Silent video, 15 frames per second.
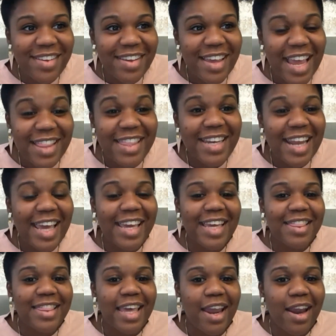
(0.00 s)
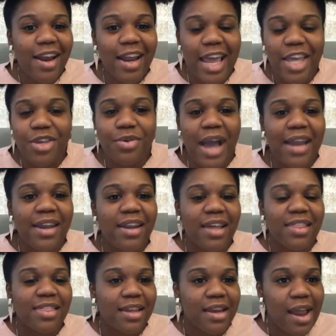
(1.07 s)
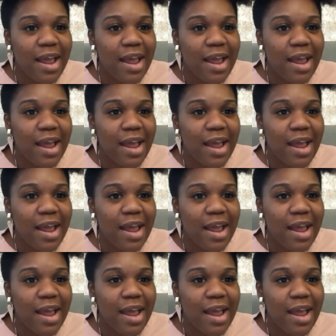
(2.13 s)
and then they get there and you got nothing